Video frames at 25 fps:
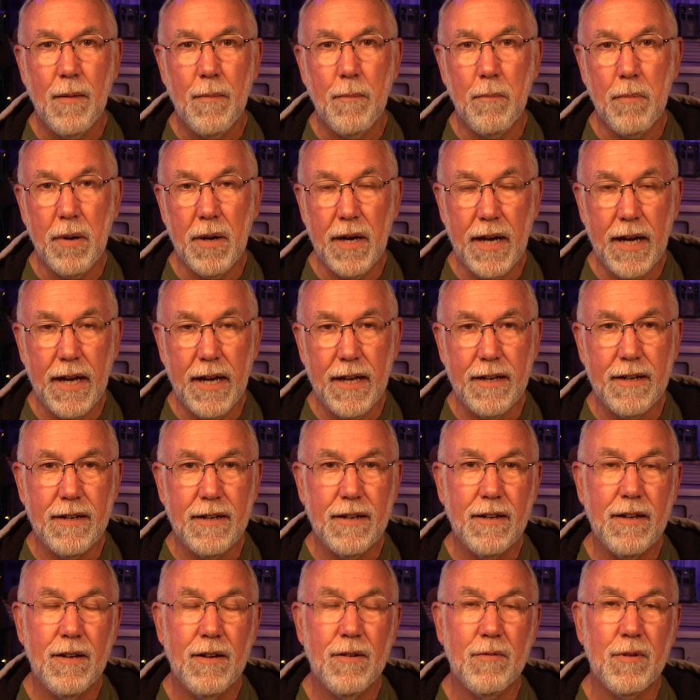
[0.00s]
But
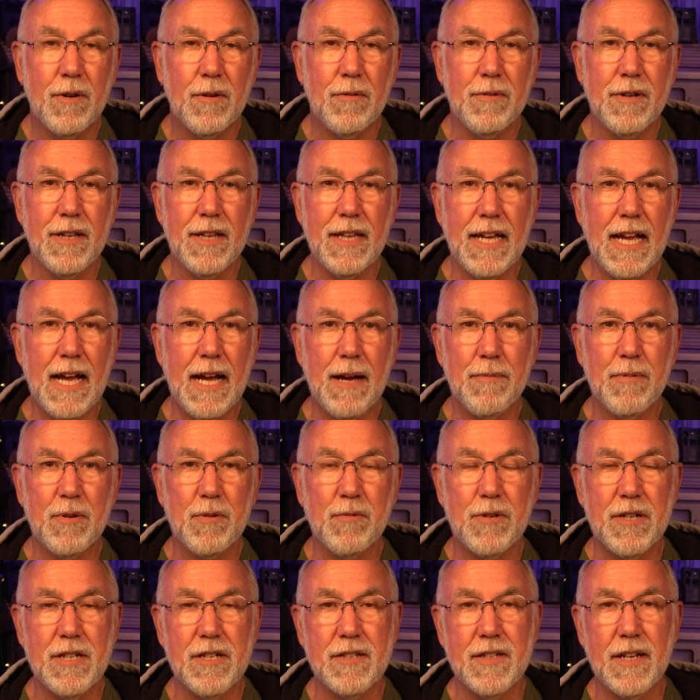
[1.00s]
what really
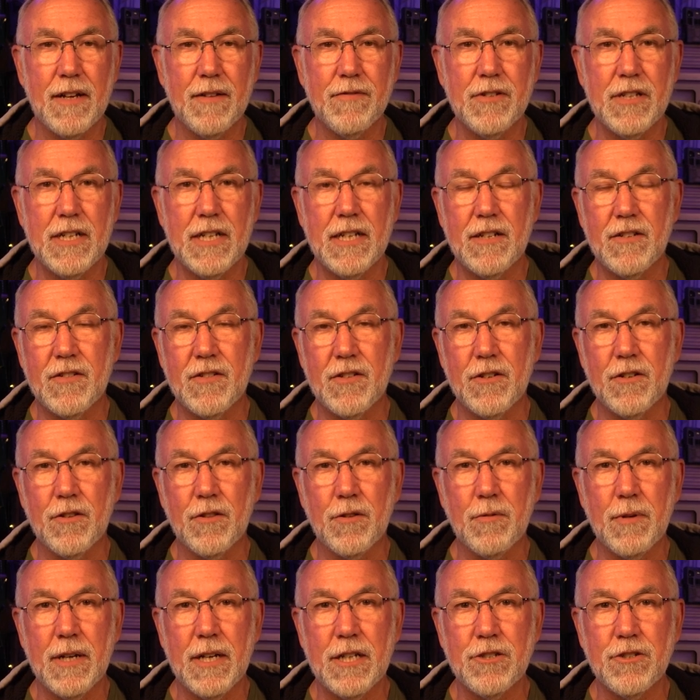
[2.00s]
happened was, after you hit a certain
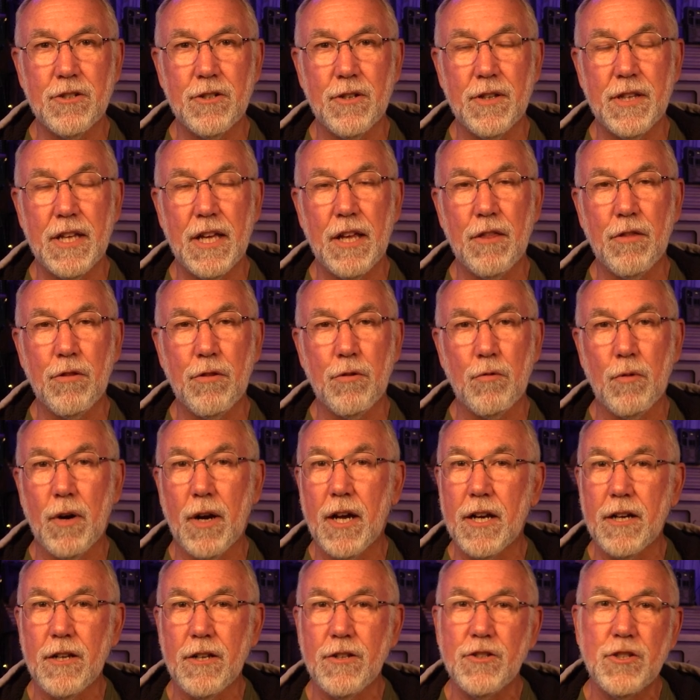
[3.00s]
threshold, they
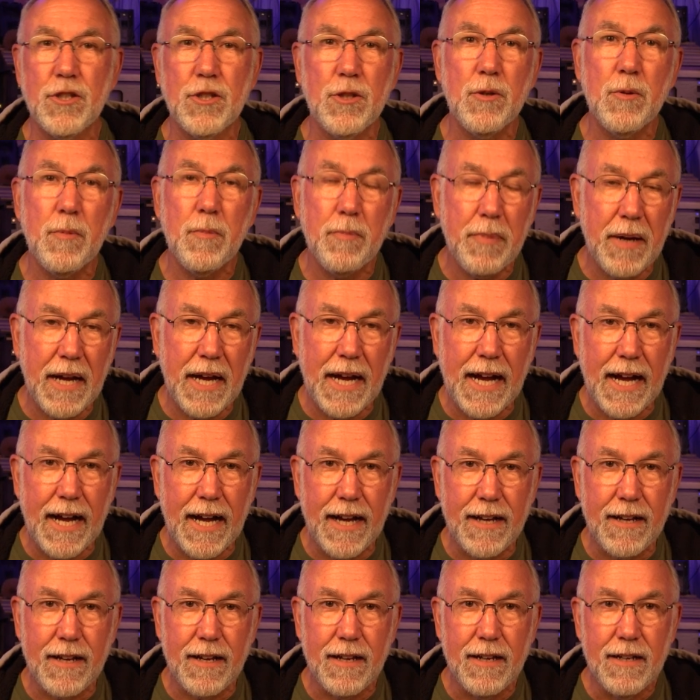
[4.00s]
throttled you
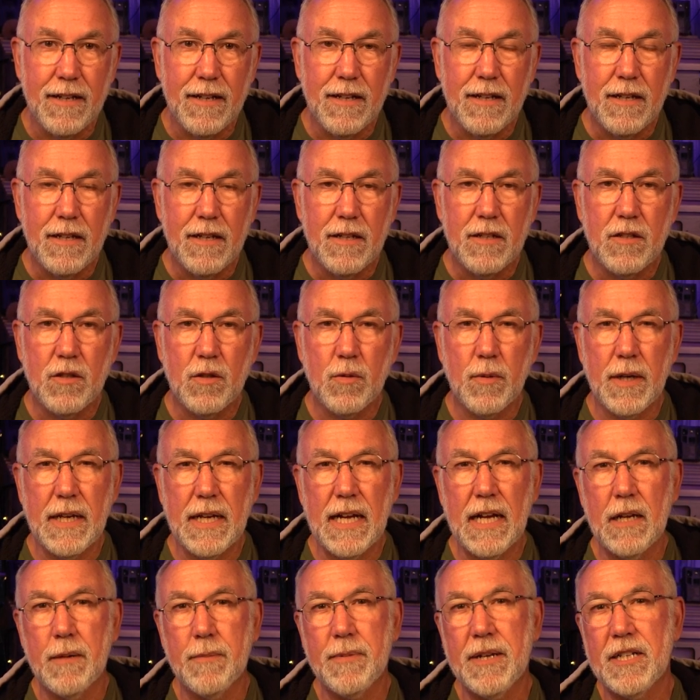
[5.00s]
back to where
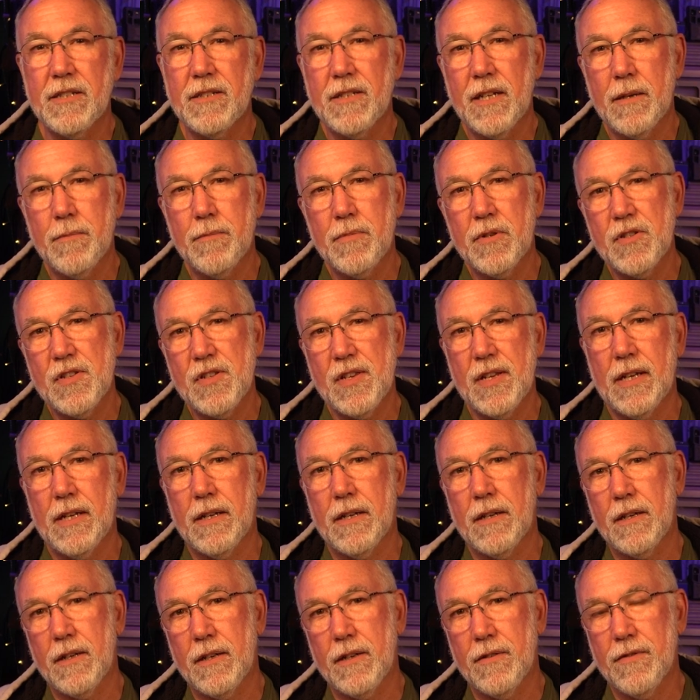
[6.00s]
you had about
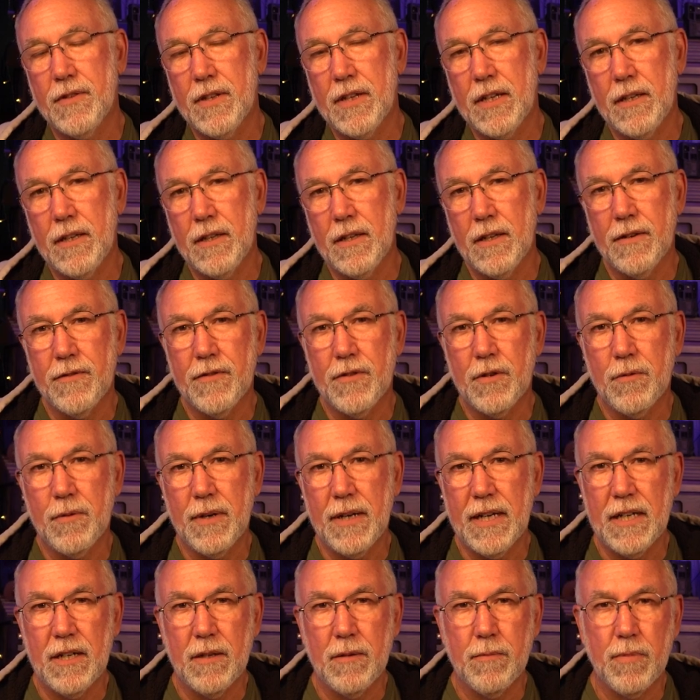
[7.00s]
10% of the
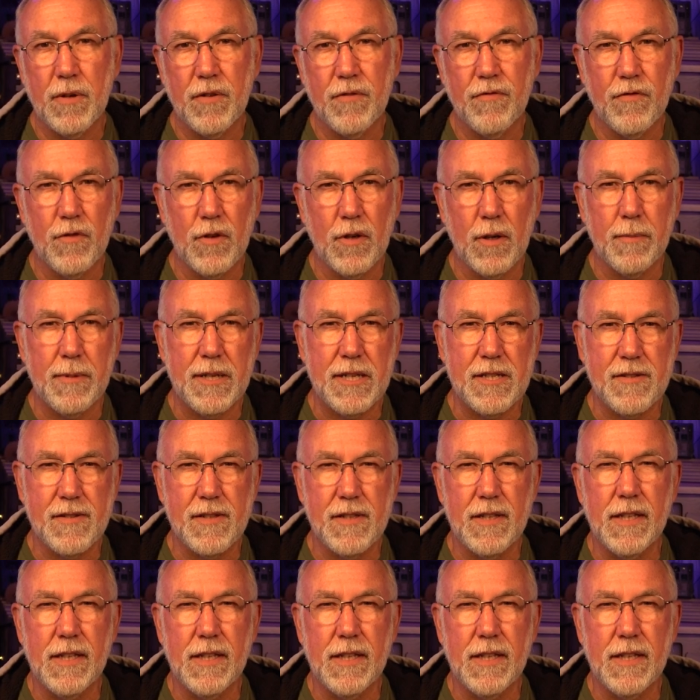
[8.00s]
rated performance.